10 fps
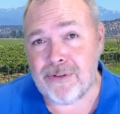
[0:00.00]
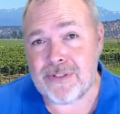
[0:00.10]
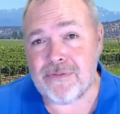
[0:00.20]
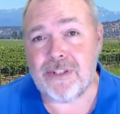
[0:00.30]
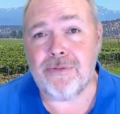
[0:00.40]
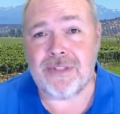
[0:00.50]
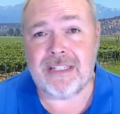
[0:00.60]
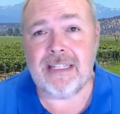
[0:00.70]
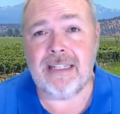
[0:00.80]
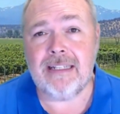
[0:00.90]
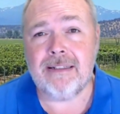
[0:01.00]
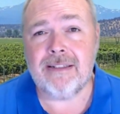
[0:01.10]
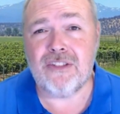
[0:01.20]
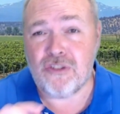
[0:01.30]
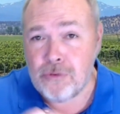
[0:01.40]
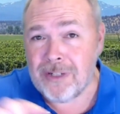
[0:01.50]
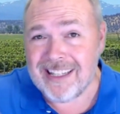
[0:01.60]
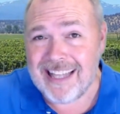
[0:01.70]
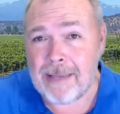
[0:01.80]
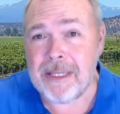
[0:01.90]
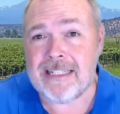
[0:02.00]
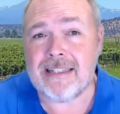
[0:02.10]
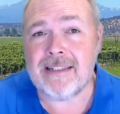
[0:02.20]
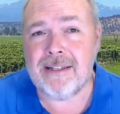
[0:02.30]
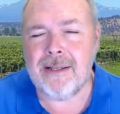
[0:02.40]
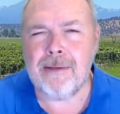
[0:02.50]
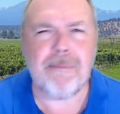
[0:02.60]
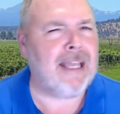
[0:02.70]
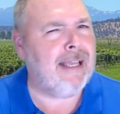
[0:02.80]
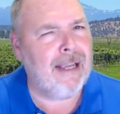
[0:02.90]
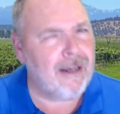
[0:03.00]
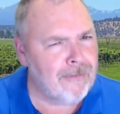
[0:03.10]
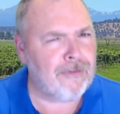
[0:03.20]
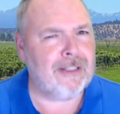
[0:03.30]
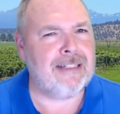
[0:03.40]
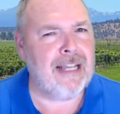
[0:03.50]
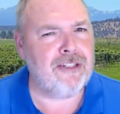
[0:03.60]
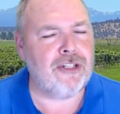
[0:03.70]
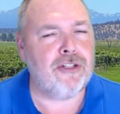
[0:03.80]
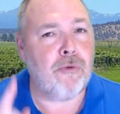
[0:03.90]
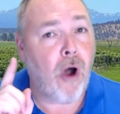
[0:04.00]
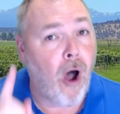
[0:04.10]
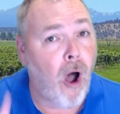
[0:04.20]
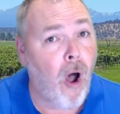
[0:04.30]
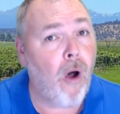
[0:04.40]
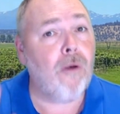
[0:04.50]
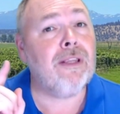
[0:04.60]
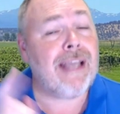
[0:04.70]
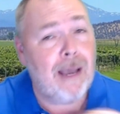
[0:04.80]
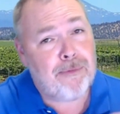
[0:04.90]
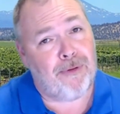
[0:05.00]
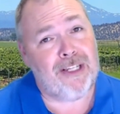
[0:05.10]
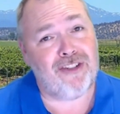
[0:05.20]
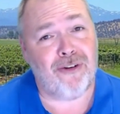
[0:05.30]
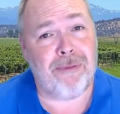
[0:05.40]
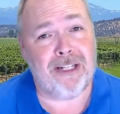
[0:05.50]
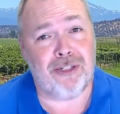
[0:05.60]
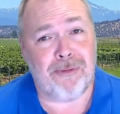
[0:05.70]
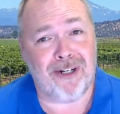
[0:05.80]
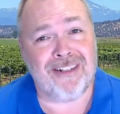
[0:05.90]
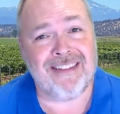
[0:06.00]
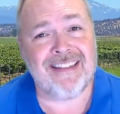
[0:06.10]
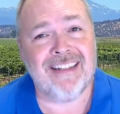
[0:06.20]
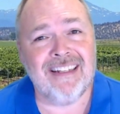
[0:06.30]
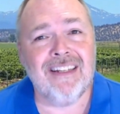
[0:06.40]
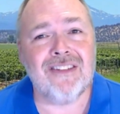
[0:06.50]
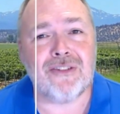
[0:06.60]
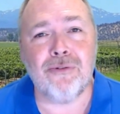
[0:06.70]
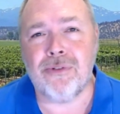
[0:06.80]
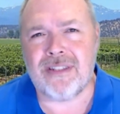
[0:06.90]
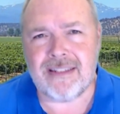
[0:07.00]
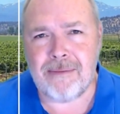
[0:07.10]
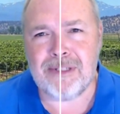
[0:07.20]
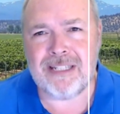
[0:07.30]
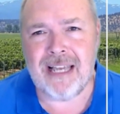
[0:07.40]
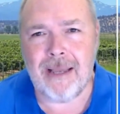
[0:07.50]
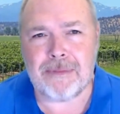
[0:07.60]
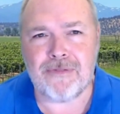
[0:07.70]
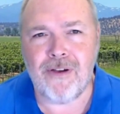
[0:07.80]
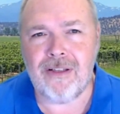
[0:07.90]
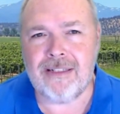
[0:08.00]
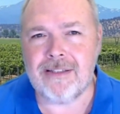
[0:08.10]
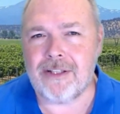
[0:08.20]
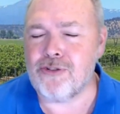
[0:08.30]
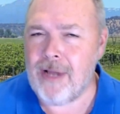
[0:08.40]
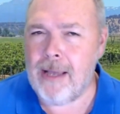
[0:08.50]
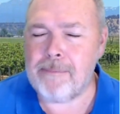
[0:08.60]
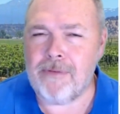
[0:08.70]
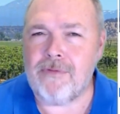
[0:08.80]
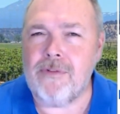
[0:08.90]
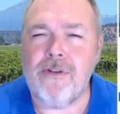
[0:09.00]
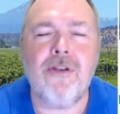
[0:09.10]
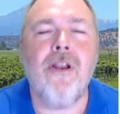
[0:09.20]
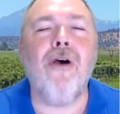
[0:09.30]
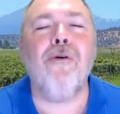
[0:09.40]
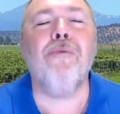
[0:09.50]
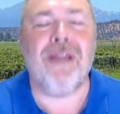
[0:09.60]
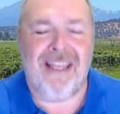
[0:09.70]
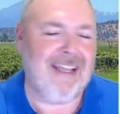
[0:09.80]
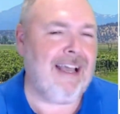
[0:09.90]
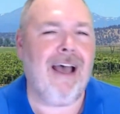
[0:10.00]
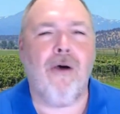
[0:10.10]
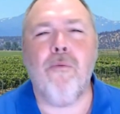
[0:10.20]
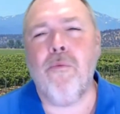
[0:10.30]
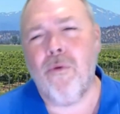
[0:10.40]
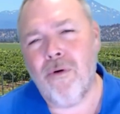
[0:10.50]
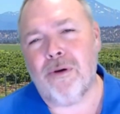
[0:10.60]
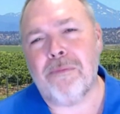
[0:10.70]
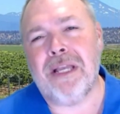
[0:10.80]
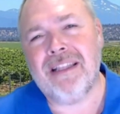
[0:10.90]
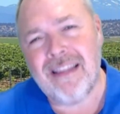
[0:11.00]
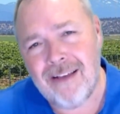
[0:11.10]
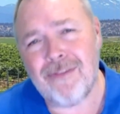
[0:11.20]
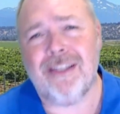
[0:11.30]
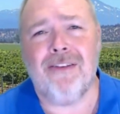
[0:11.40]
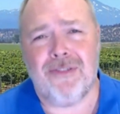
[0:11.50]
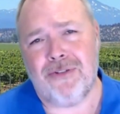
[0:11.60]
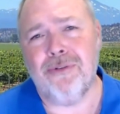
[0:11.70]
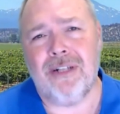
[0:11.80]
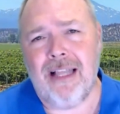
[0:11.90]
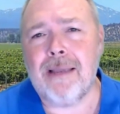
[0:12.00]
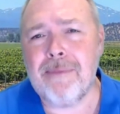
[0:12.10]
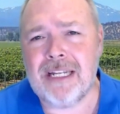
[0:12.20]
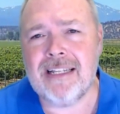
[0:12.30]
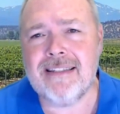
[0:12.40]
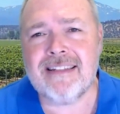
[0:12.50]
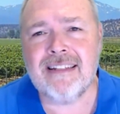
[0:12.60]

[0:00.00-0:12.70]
of 2C, school climate, pay careful attention to all the operational benchmarks. Schools sometimes fall into the trap of knowing how warm and loving their school climate is